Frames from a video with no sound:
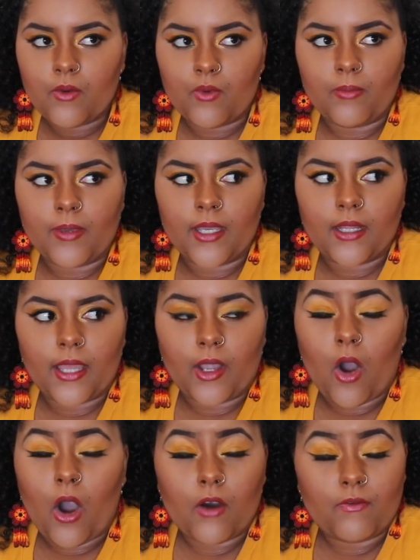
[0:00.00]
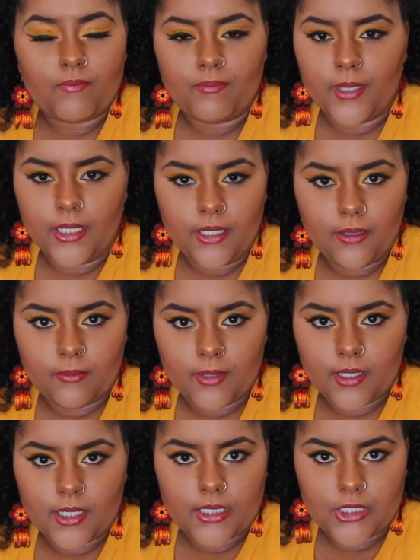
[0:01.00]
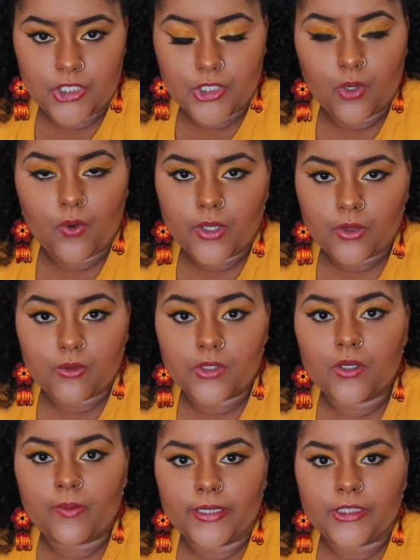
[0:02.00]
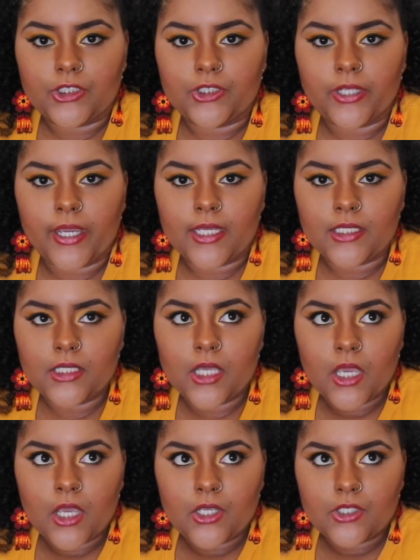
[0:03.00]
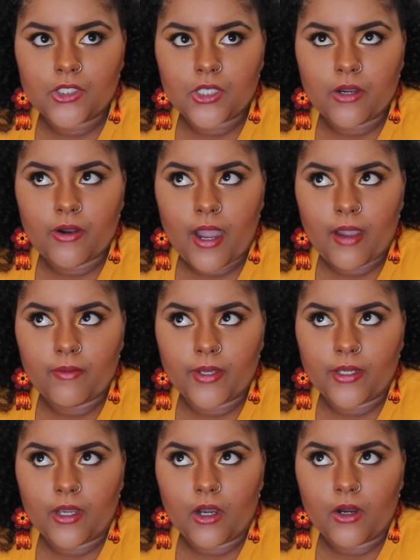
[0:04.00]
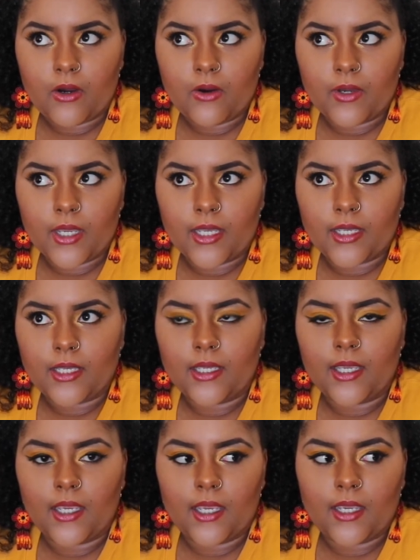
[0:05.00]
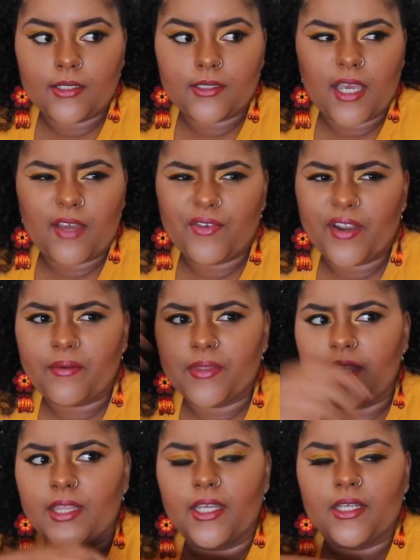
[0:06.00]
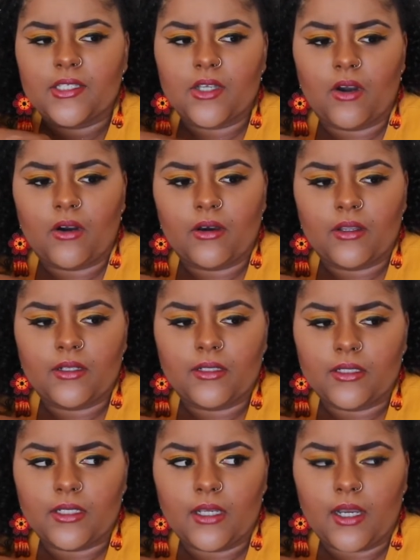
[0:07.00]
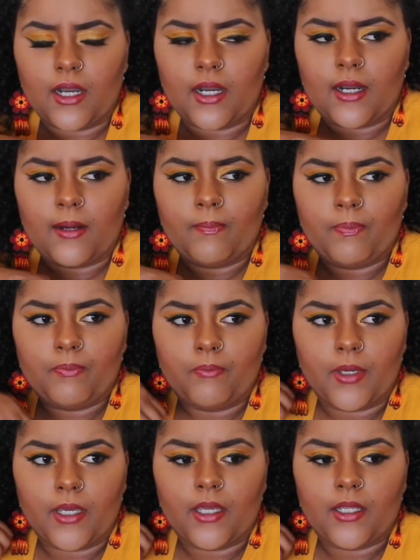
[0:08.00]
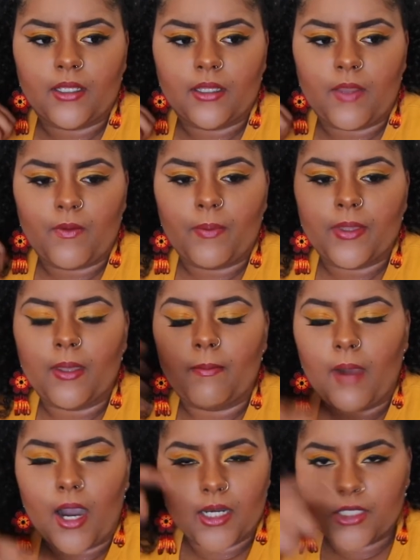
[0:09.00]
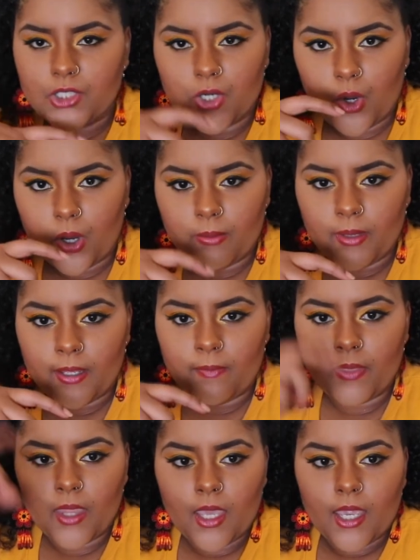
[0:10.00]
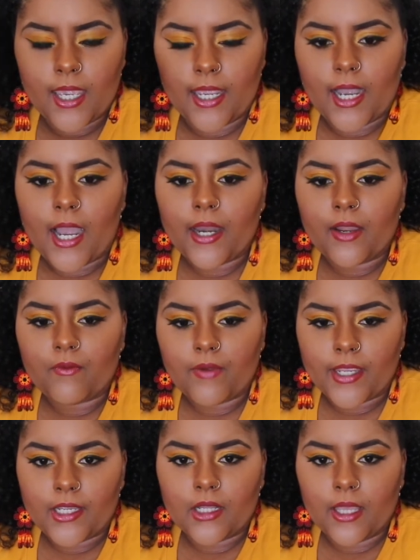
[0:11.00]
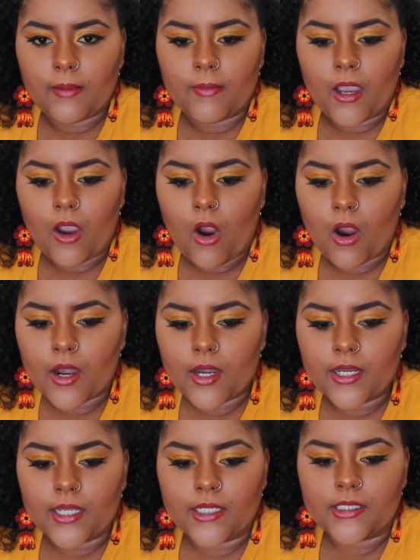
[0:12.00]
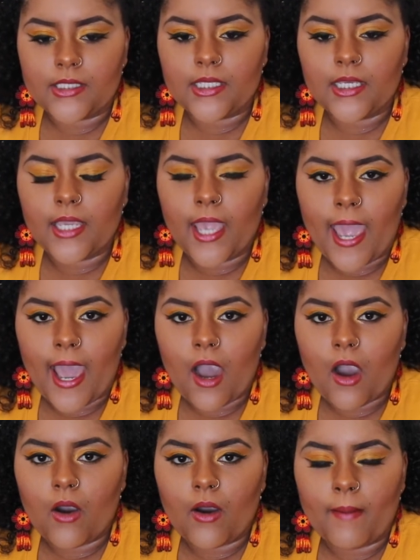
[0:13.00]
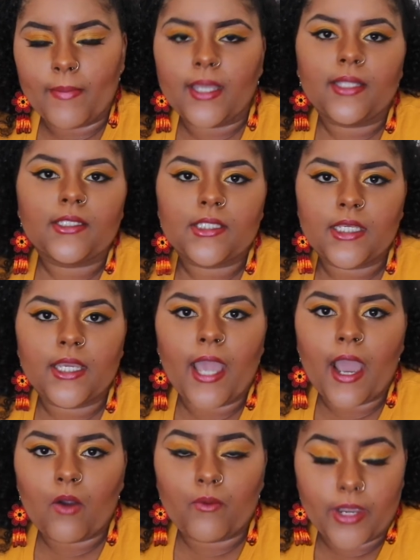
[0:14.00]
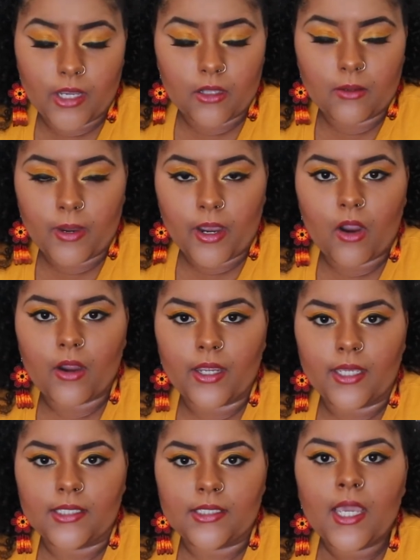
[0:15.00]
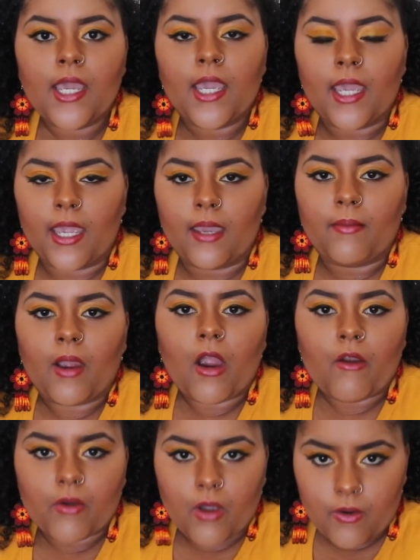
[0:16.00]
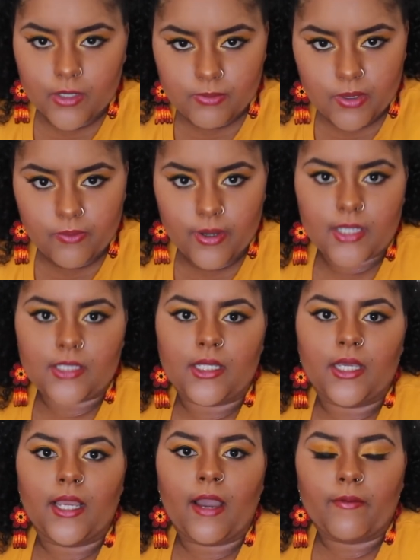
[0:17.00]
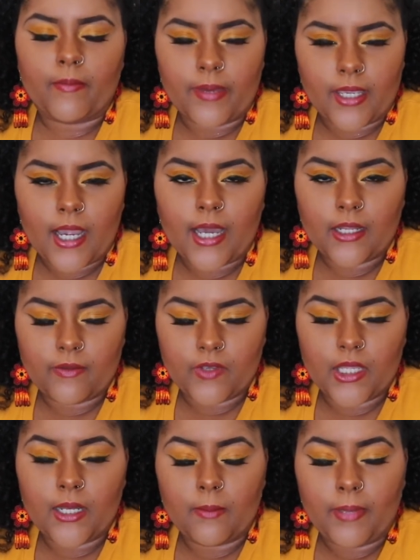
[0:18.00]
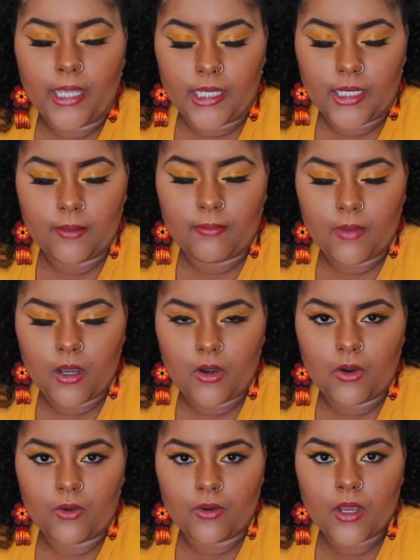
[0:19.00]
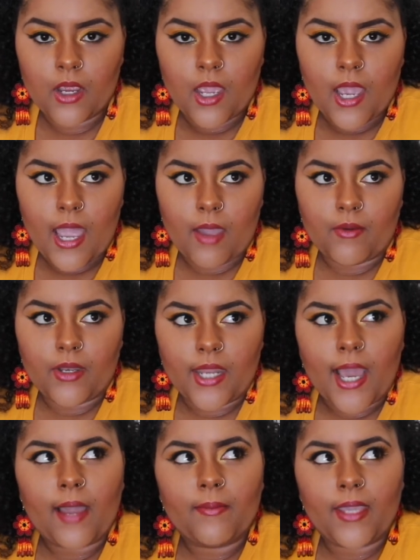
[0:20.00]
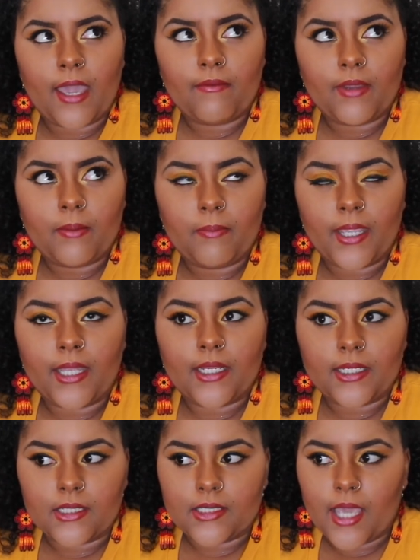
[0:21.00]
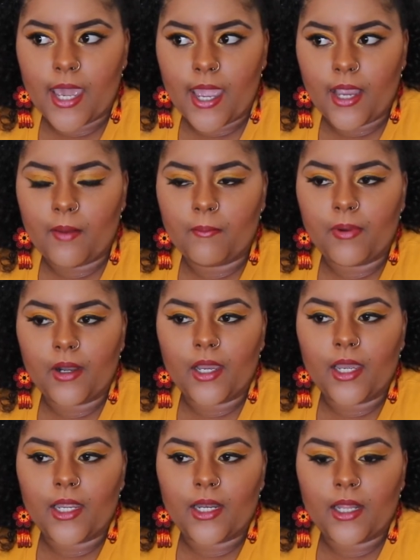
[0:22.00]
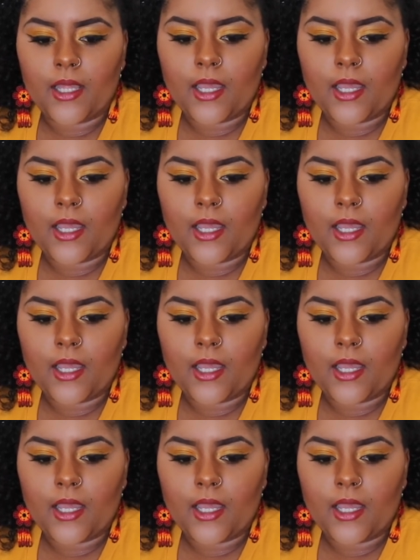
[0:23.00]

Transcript: would be like offbeat because it's just going through so much stress. So I would go and get, I forgot what the thing is called, um, but they would put the monitor on me and kind of regulate my heart and see how, I mean, see how regular my heart is. And my heart would always be racing. I would be kind of in a panic mode. I would not be having a panic attack, but